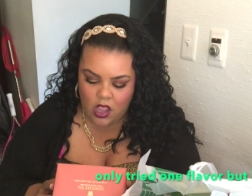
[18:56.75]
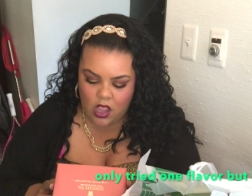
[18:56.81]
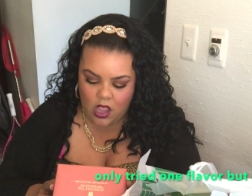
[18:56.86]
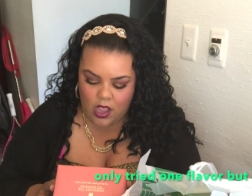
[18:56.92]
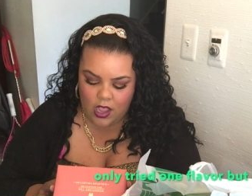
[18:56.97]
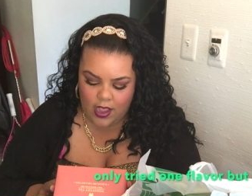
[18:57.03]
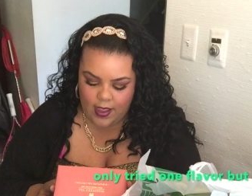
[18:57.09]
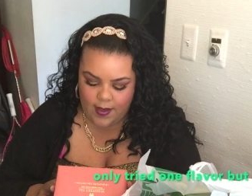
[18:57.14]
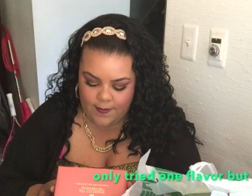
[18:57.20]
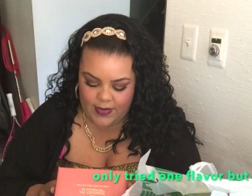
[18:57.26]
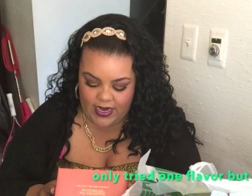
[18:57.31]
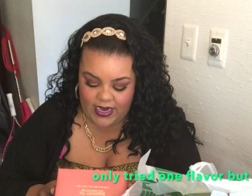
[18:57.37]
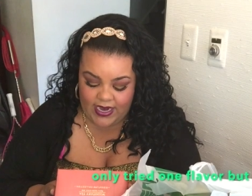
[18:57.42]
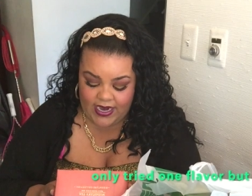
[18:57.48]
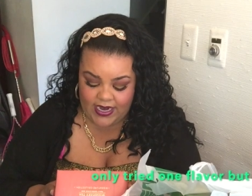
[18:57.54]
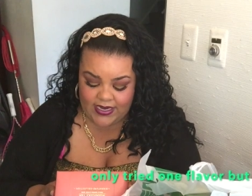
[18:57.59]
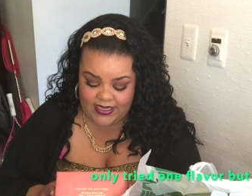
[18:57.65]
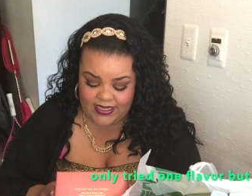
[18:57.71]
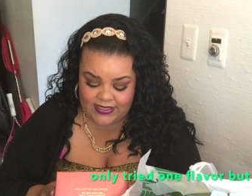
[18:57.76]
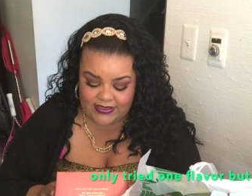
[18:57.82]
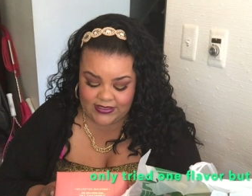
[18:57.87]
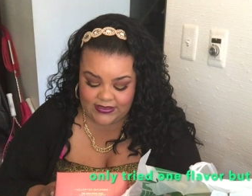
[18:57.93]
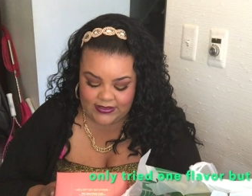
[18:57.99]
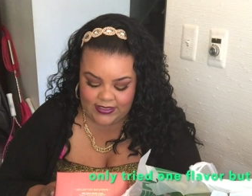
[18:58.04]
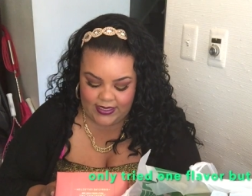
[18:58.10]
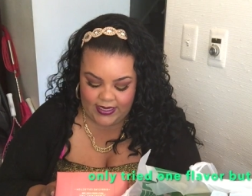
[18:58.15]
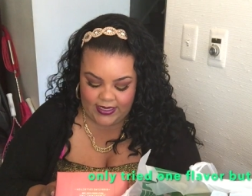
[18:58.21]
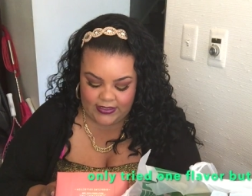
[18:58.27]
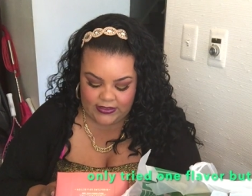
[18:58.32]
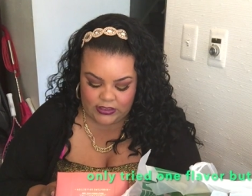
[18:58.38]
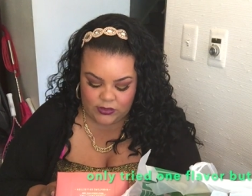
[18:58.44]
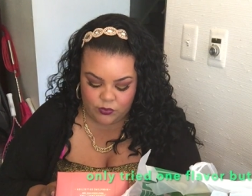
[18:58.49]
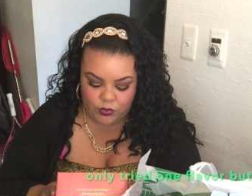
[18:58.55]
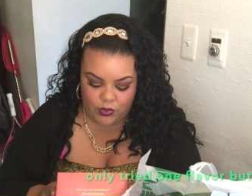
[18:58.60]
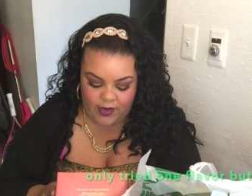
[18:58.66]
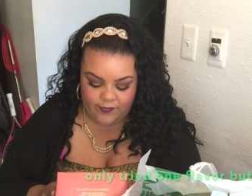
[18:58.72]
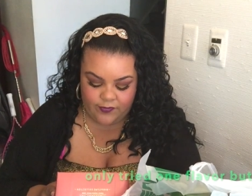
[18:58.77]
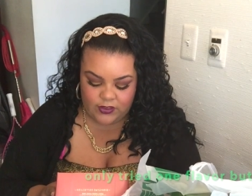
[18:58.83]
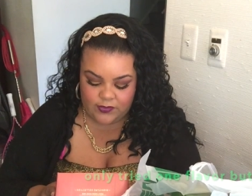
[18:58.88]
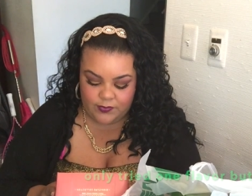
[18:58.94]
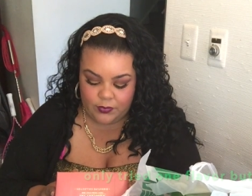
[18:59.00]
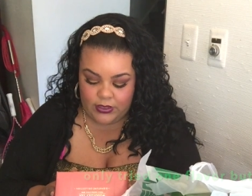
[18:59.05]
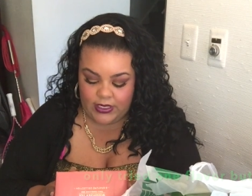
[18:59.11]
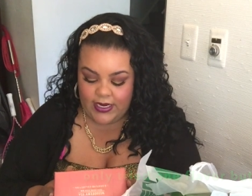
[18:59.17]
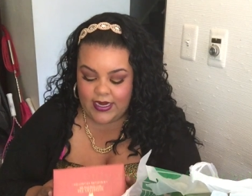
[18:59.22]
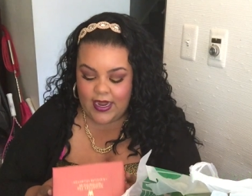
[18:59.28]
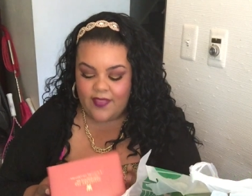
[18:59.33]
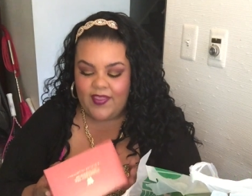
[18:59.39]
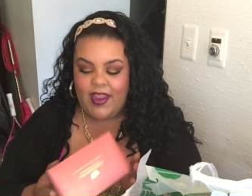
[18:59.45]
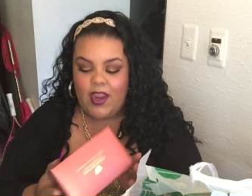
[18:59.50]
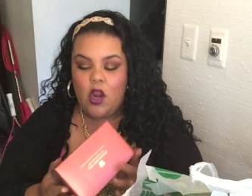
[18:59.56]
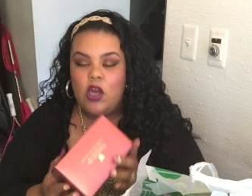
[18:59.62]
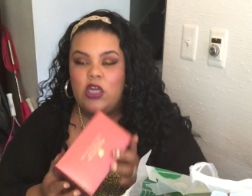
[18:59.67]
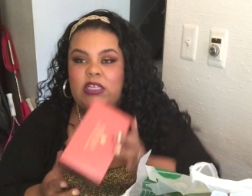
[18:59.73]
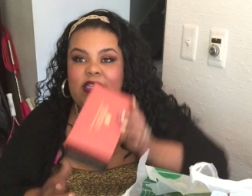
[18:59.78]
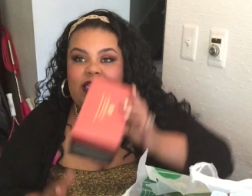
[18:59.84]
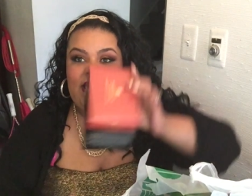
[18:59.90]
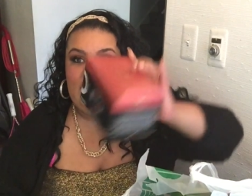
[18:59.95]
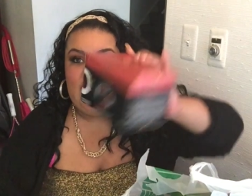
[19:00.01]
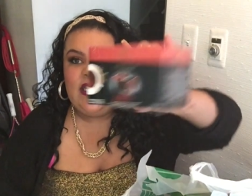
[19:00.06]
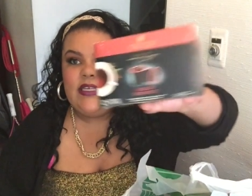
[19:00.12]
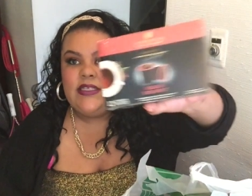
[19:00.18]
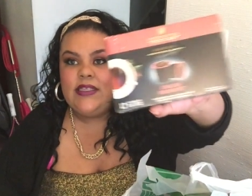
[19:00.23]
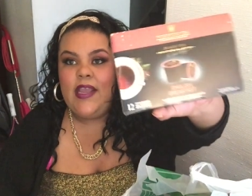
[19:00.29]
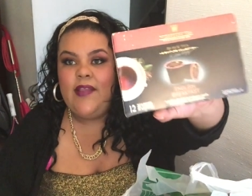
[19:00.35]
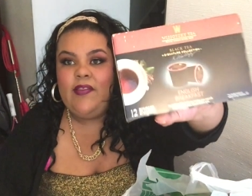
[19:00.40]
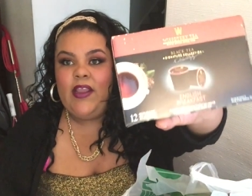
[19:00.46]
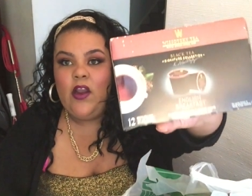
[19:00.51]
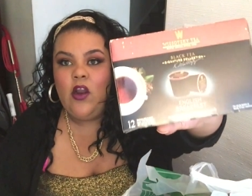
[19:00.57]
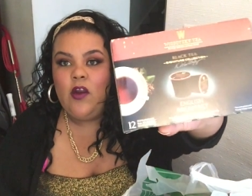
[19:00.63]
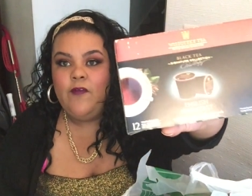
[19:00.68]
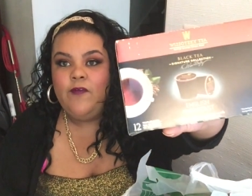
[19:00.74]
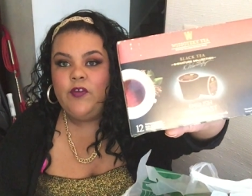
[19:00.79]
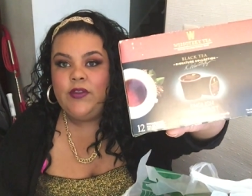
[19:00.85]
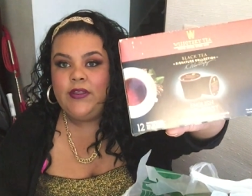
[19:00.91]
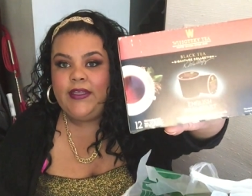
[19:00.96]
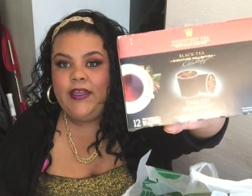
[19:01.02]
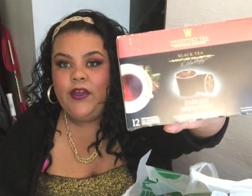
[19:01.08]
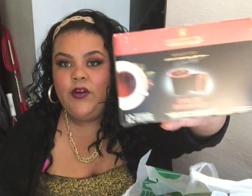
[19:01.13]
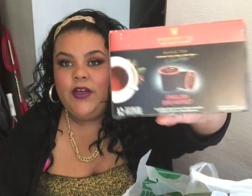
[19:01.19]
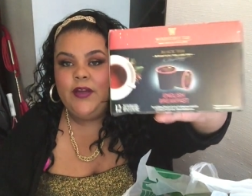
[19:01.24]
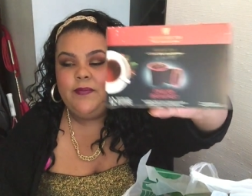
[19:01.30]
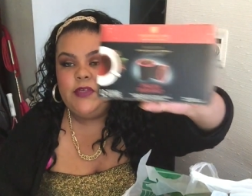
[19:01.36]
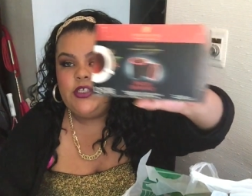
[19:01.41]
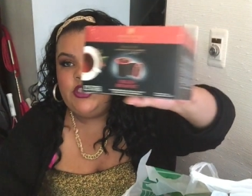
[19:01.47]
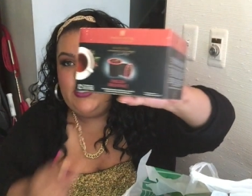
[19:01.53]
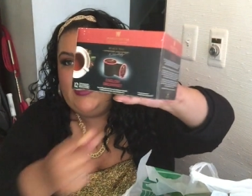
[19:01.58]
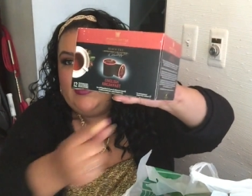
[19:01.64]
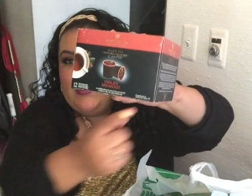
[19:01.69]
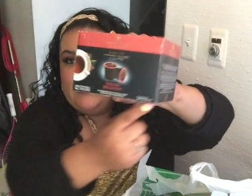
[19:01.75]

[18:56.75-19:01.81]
Um, and this is the English breakfast blend. They are teas and they are for the Keurig machine.